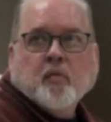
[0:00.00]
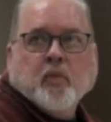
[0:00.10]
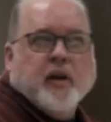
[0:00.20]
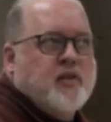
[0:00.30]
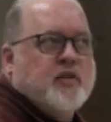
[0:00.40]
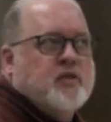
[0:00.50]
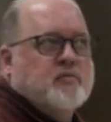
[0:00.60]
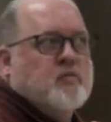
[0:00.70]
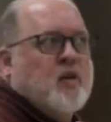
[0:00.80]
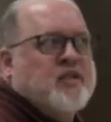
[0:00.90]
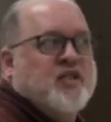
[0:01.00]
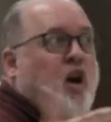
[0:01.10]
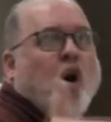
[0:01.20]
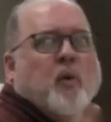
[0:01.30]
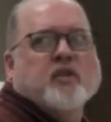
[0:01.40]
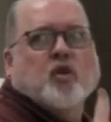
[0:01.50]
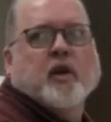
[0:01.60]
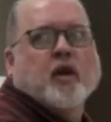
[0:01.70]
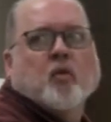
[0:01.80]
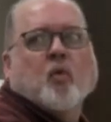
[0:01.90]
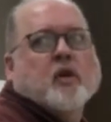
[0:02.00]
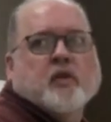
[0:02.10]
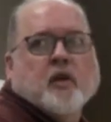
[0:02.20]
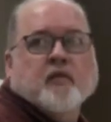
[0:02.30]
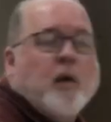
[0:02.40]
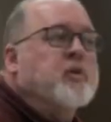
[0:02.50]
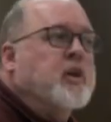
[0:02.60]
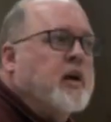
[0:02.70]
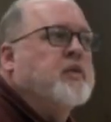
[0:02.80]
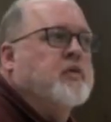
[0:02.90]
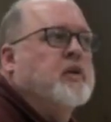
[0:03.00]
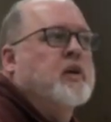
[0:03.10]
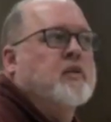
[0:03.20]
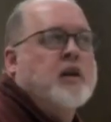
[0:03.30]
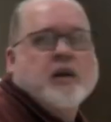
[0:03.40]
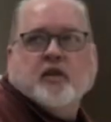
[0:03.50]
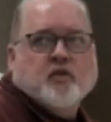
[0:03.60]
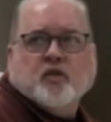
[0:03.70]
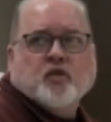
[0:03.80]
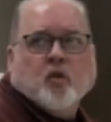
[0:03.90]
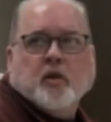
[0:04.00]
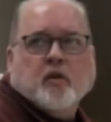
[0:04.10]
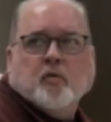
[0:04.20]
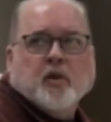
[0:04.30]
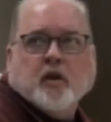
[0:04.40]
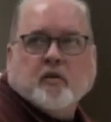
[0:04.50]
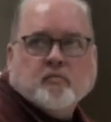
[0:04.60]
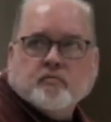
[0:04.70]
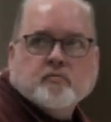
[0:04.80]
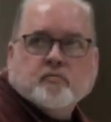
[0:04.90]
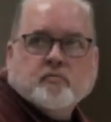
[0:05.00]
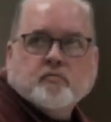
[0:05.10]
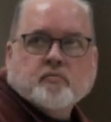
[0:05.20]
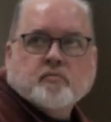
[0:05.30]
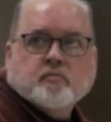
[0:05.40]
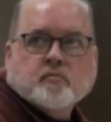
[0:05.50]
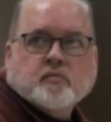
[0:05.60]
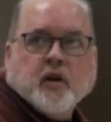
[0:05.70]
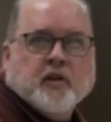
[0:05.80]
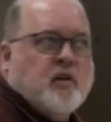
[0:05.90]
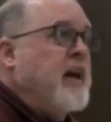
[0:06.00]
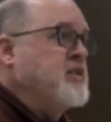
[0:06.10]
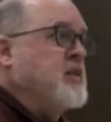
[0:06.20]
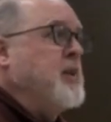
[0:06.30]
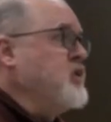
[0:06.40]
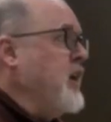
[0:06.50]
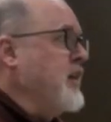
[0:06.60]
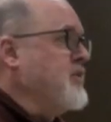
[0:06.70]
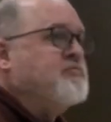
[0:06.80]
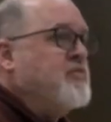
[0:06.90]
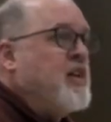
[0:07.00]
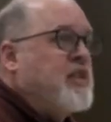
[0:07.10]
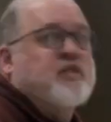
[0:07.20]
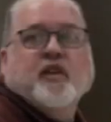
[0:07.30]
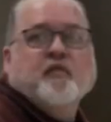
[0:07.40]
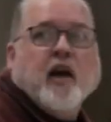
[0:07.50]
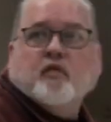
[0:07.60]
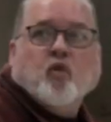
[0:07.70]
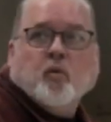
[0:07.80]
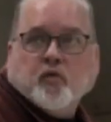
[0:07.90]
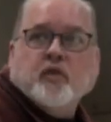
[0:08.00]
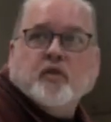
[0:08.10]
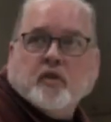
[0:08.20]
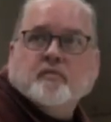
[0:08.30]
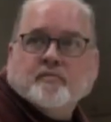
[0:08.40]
But it's not always already at work there. If that were the case, then the end is determining the beginning. Right? And the last time I checked, that's an invalid form of reasoning.